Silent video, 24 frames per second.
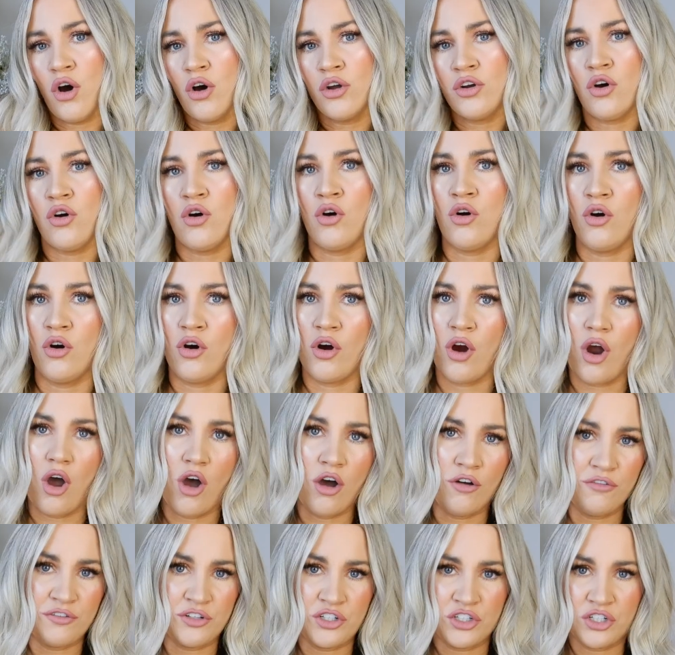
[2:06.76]
on or
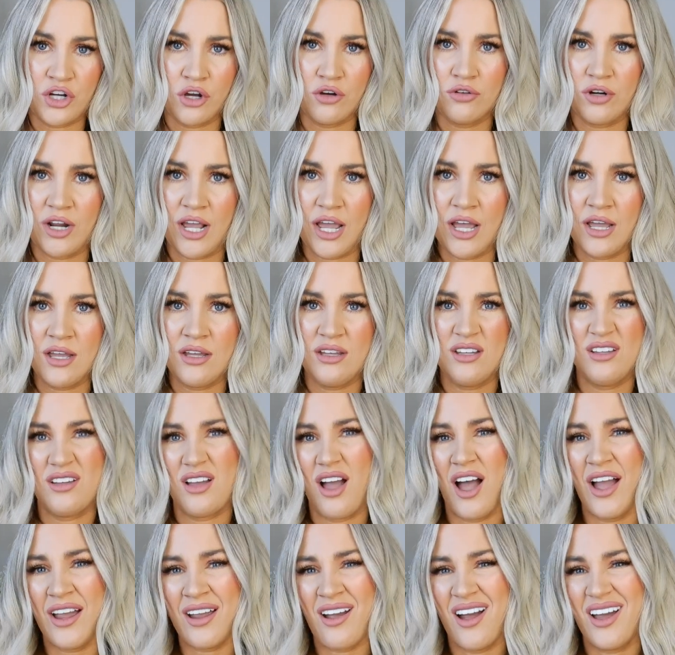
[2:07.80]
off shoulder.
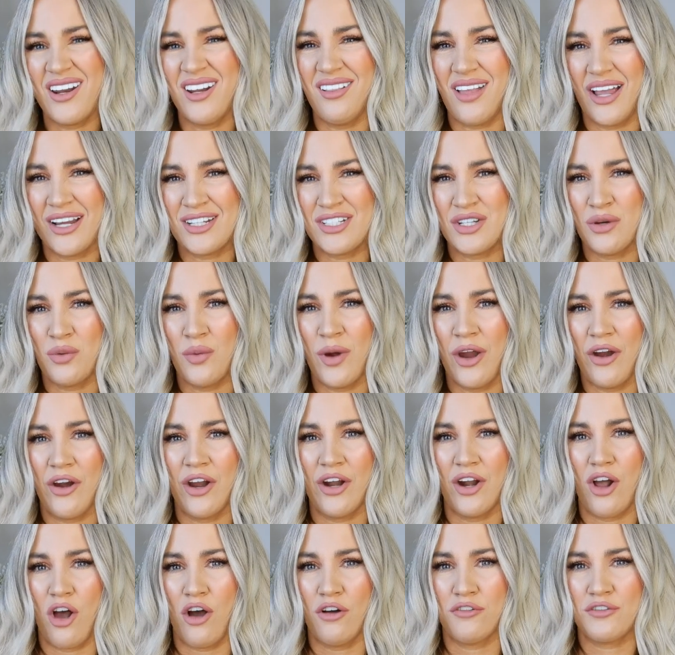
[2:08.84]
I kind of like to wear
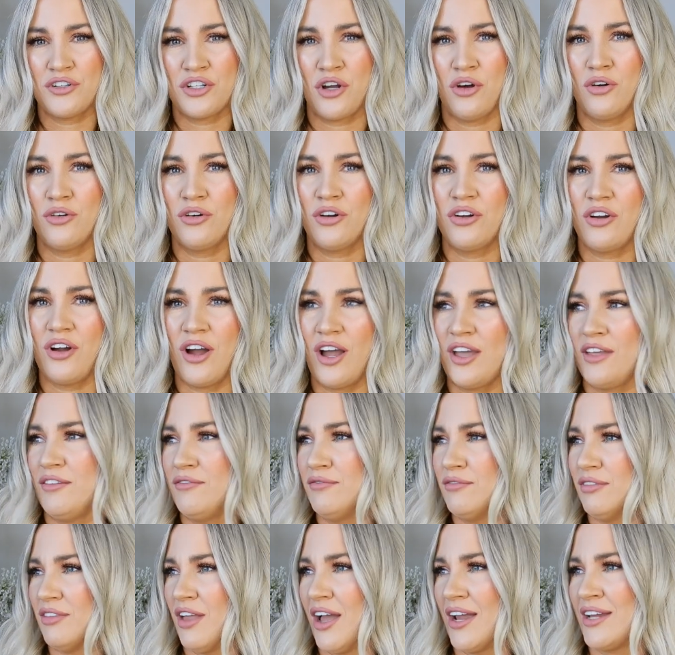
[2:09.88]
it off shoulder. I
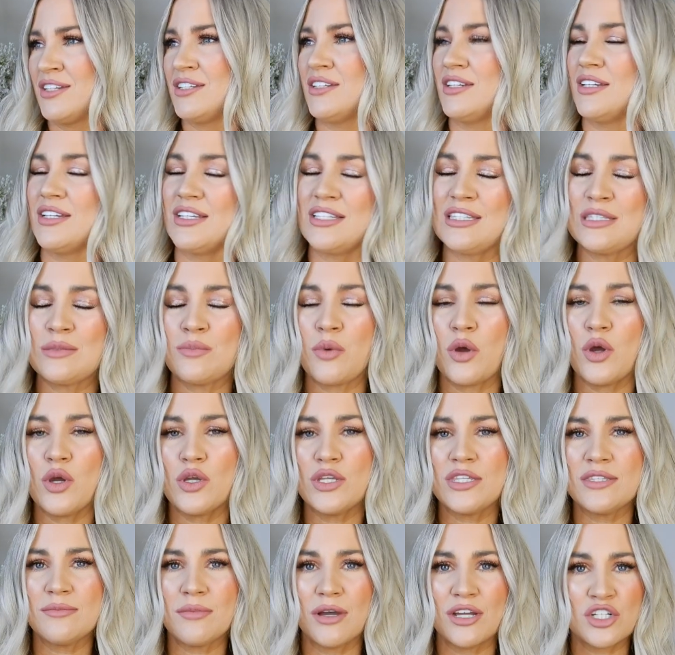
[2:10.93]
like to
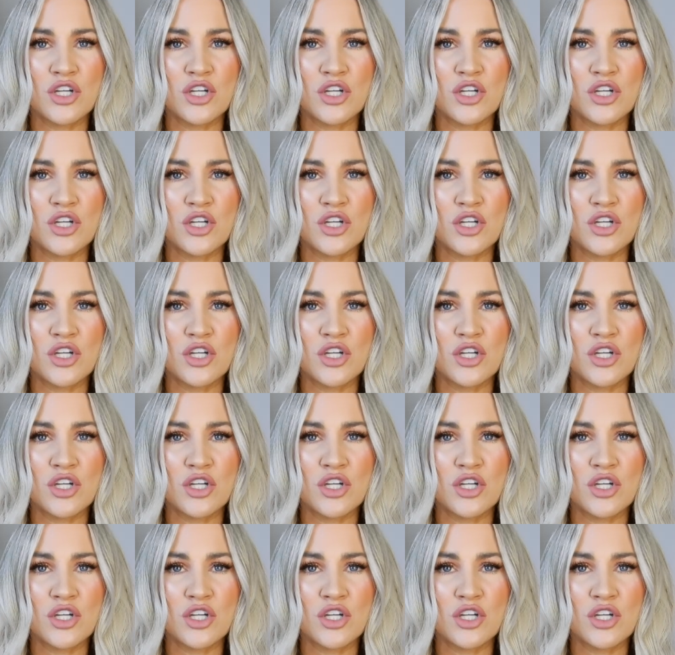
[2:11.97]
expose my